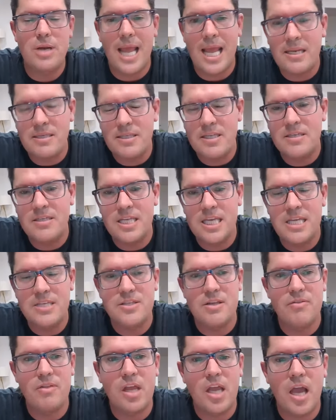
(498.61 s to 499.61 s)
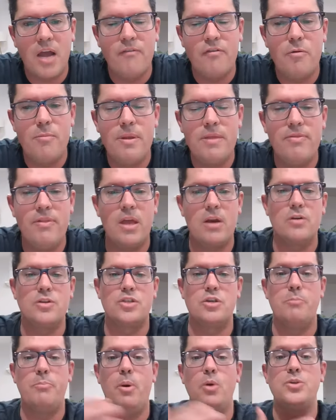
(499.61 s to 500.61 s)
entities in the government that are
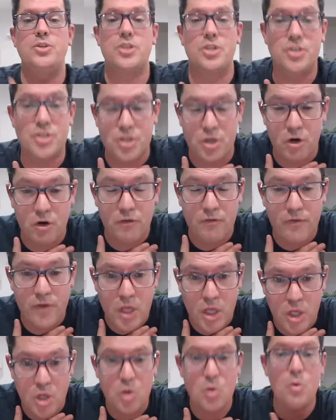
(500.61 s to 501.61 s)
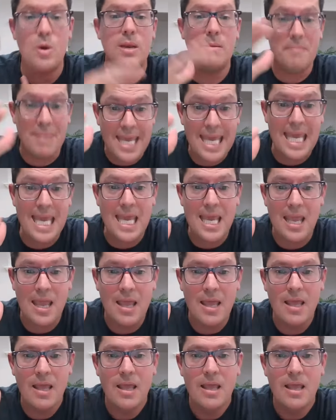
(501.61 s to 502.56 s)
supposed to serve you and me,